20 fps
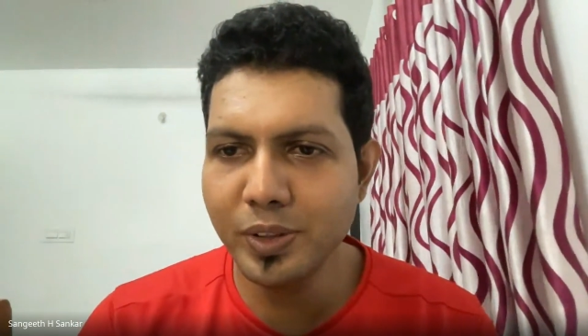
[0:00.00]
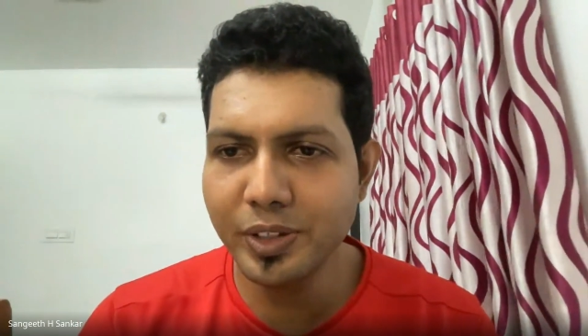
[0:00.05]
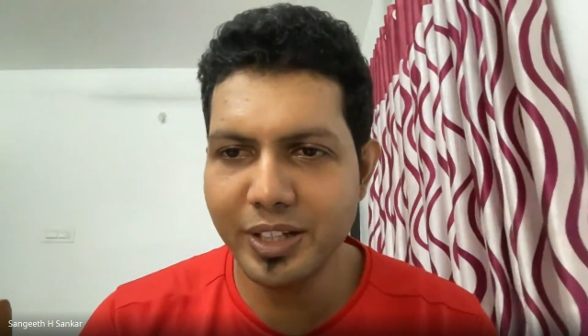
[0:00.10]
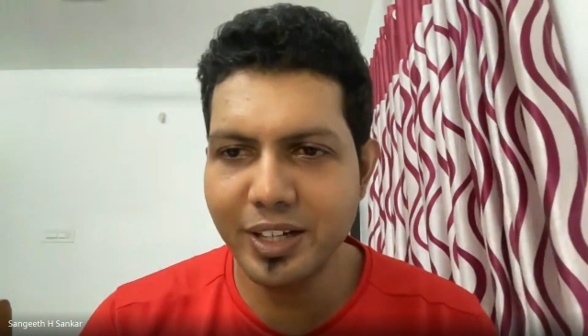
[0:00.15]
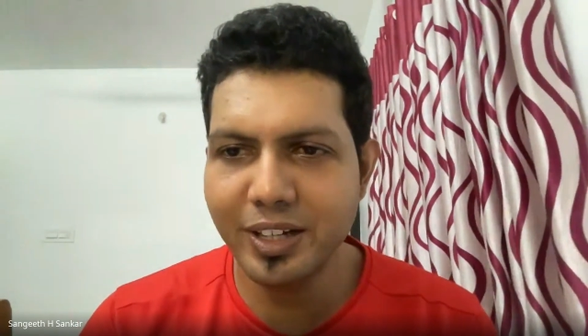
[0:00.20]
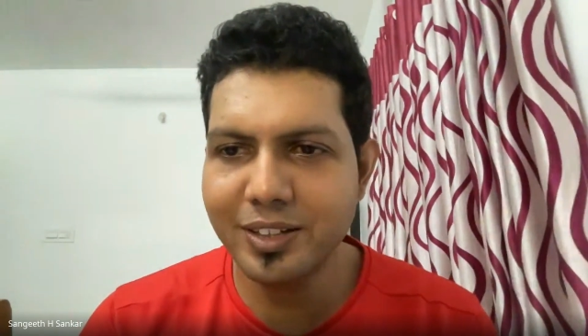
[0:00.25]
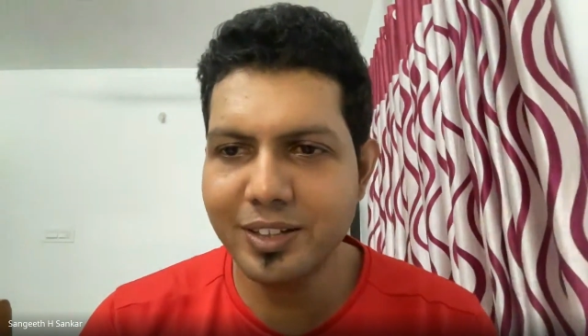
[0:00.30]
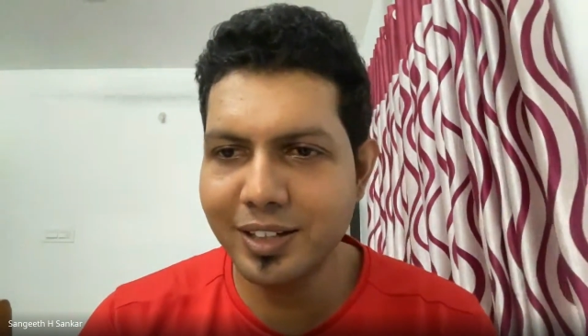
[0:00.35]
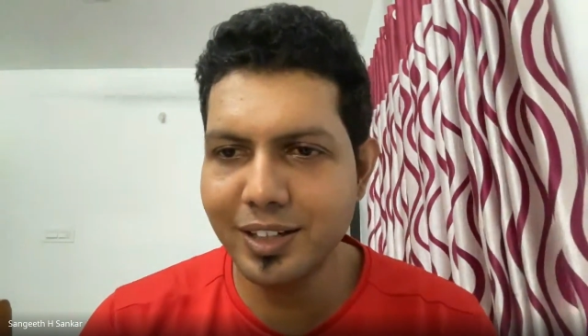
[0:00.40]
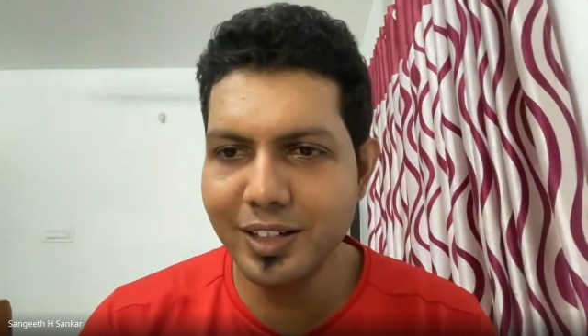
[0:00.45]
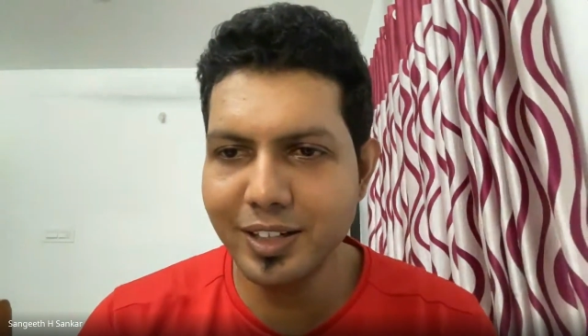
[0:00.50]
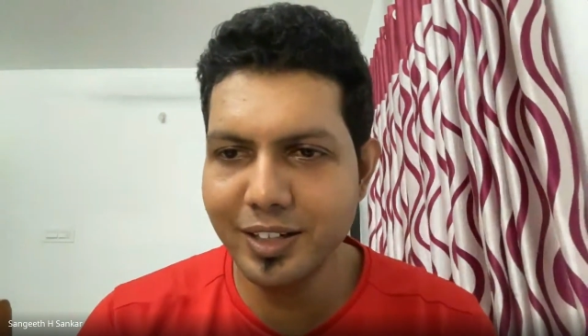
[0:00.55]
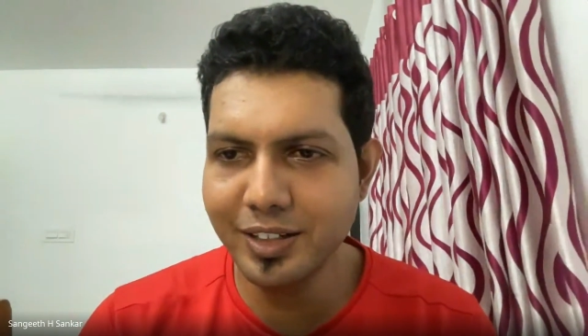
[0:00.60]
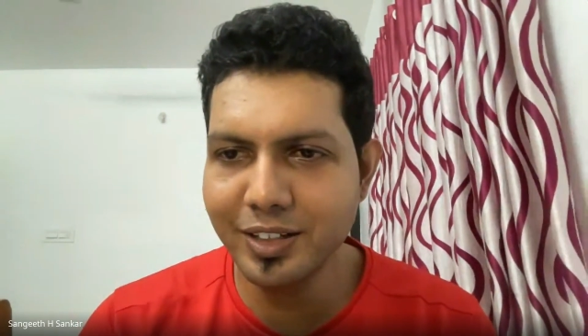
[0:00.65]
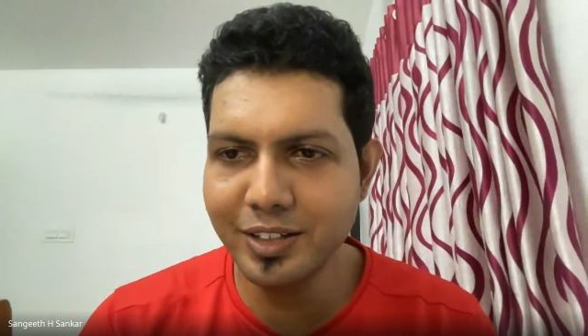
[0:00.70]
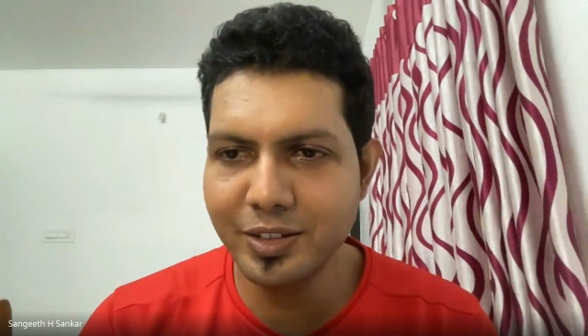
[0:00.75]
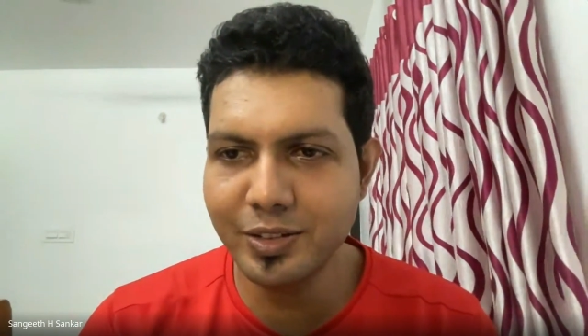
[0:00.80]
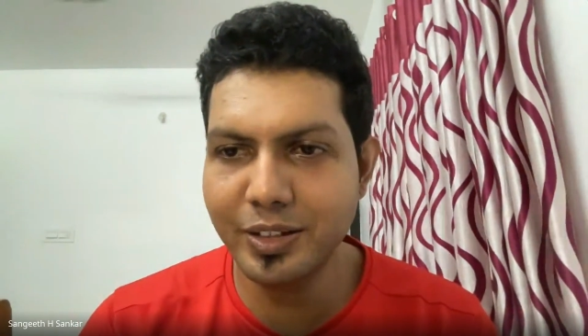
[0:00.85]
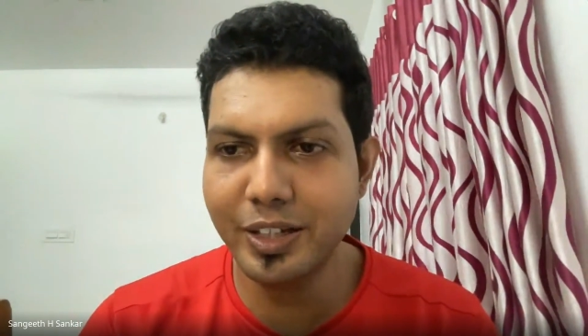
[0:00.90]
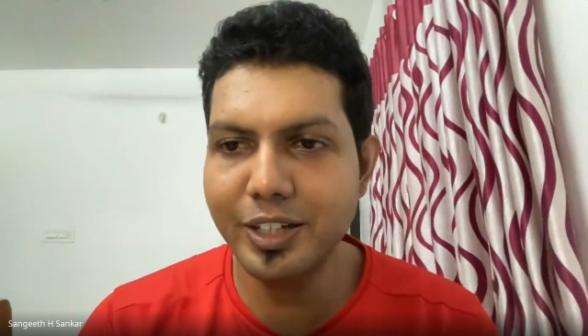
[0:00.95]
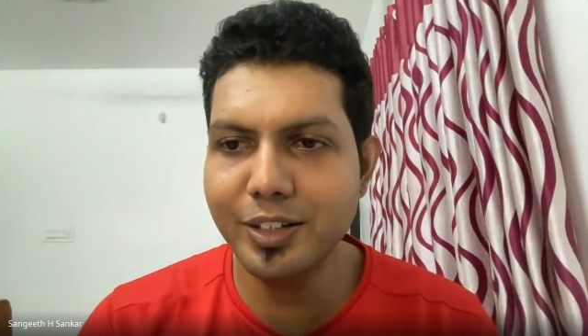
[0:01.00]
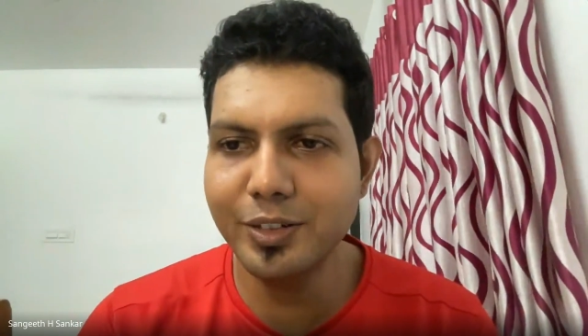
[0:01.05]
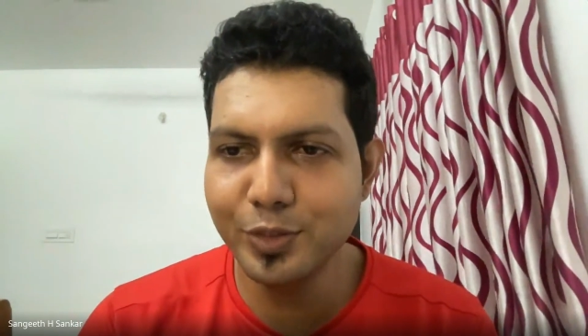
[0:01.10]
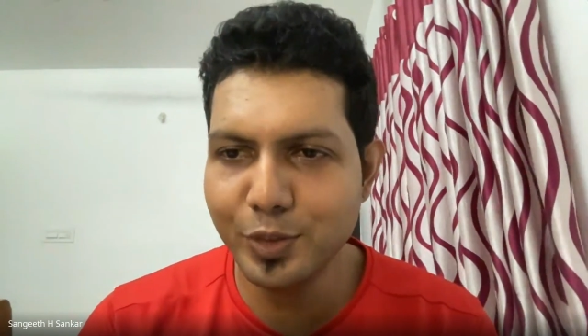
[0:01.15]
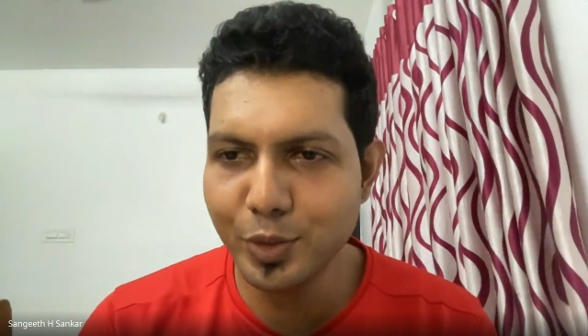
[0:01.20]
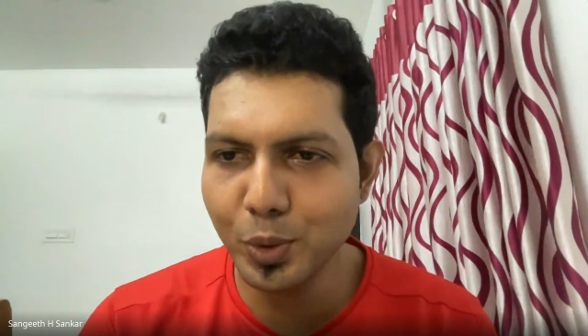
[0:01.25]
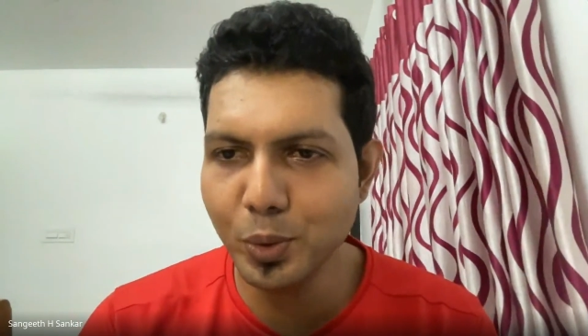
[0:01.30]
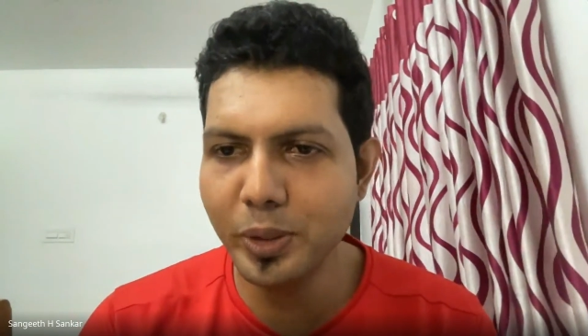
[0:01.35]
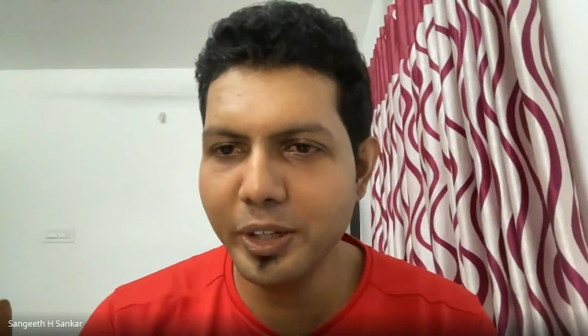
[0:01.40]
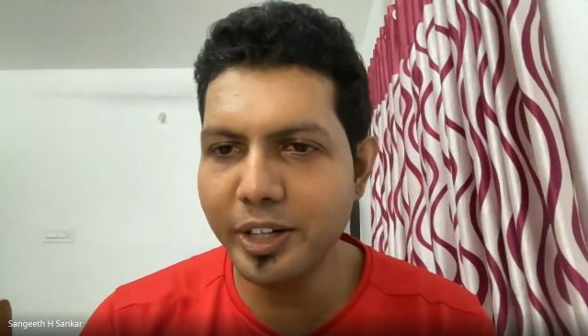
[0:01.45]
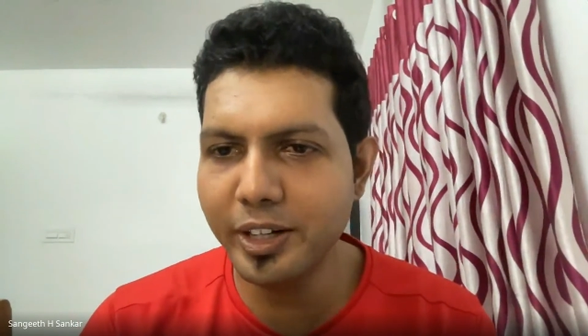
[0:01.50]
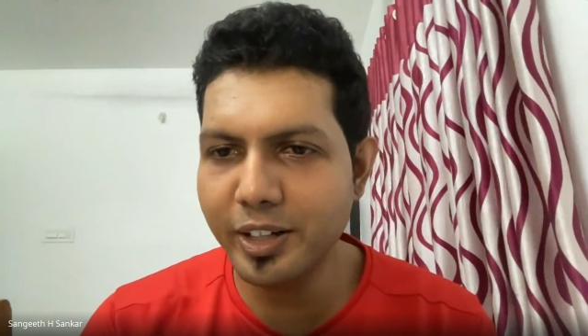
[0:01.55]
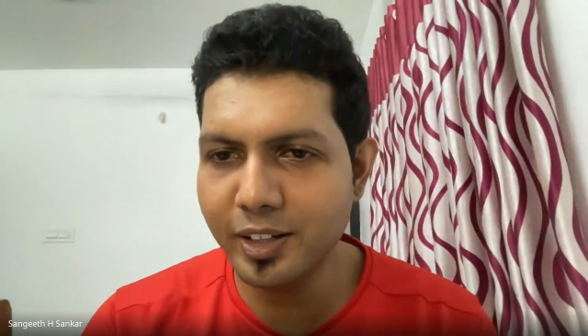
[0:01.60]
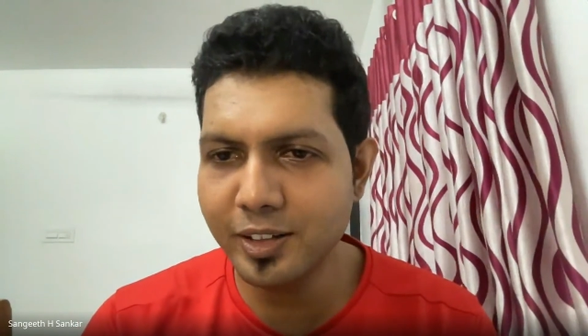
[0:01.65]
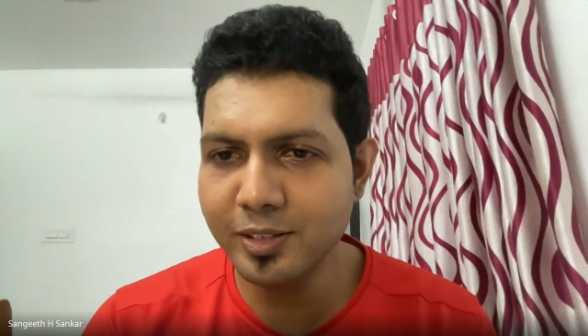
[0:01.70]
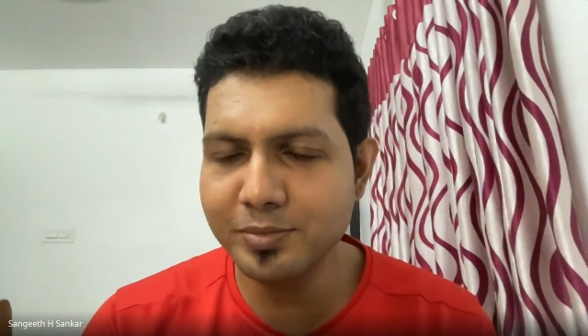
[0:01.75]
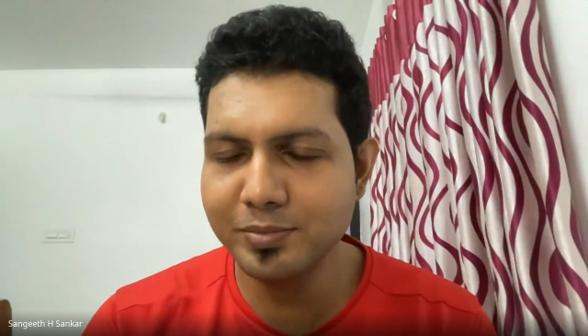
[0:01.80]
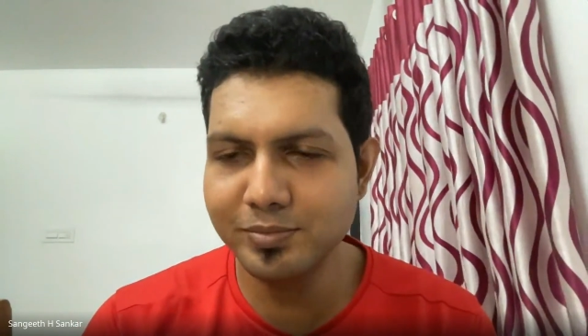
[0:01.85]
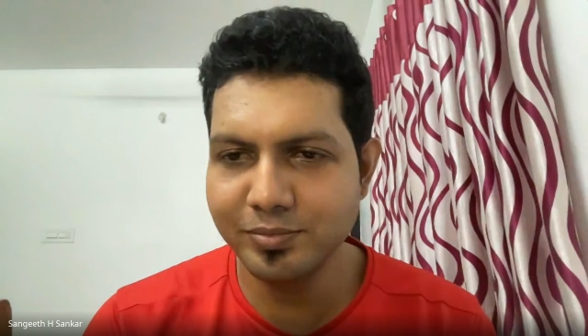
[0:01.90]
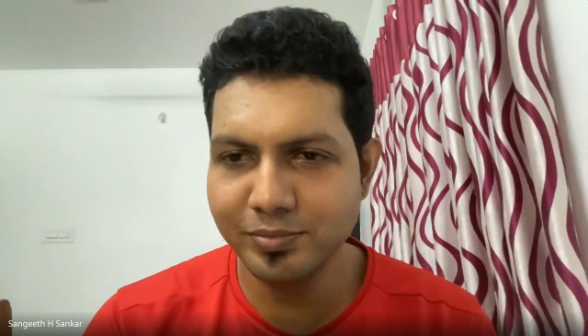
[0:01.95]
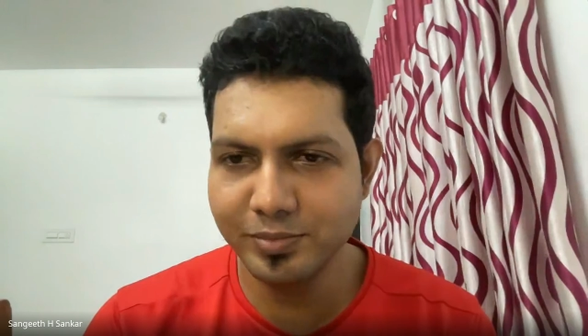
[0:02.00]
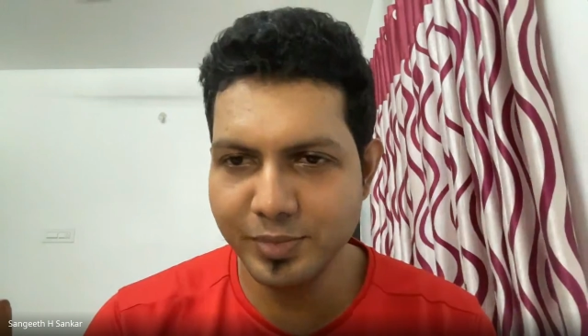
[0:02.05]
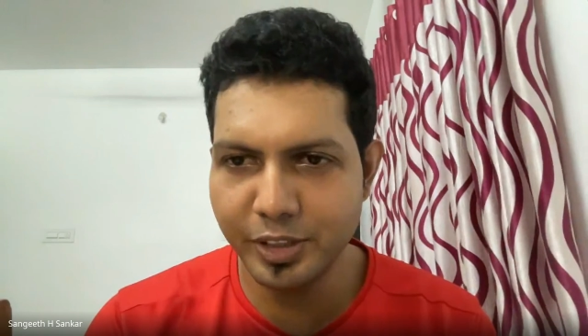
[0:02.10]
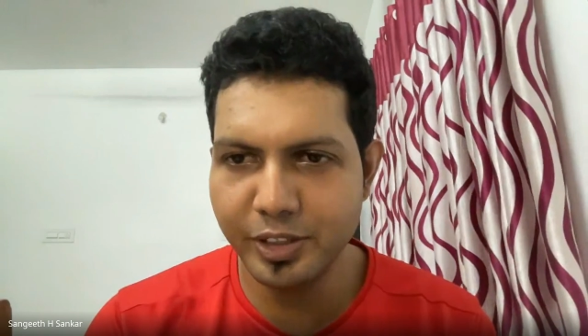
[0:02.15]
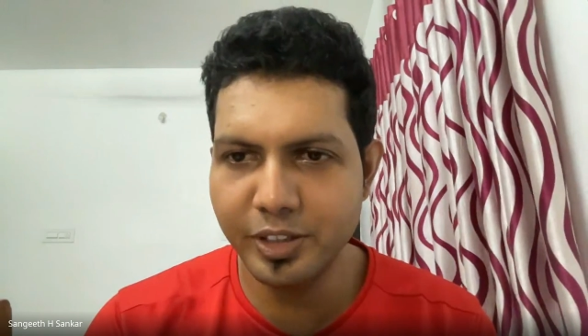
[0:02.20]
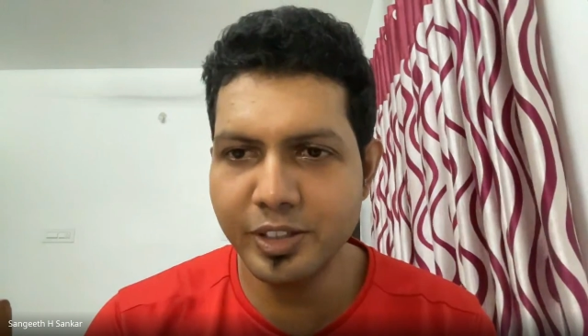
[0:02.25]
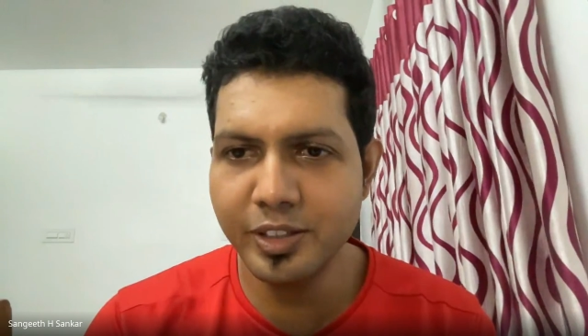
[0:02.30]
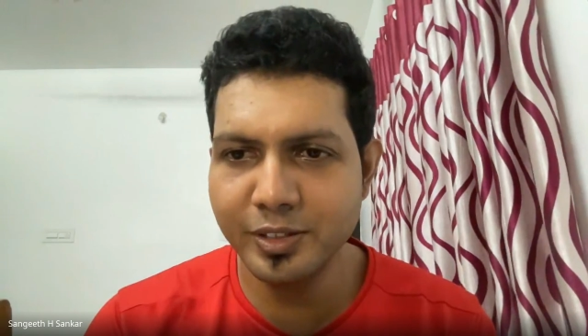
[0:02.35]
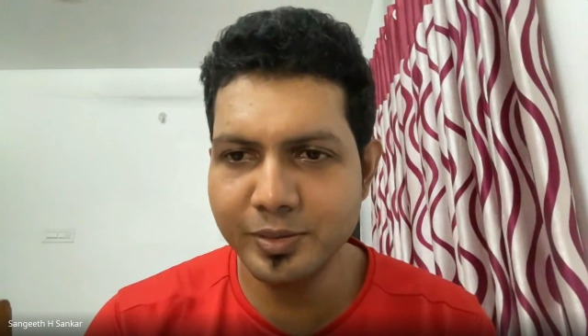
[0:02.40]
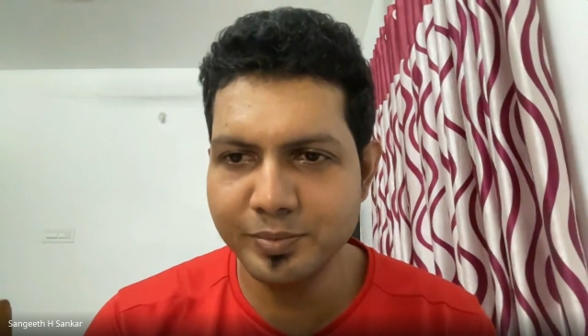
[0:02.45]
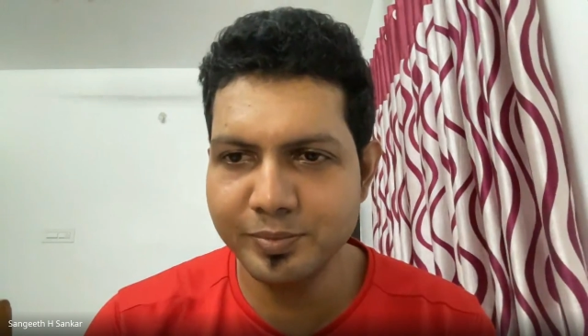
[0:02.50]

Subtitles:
get clear trend through data. Good.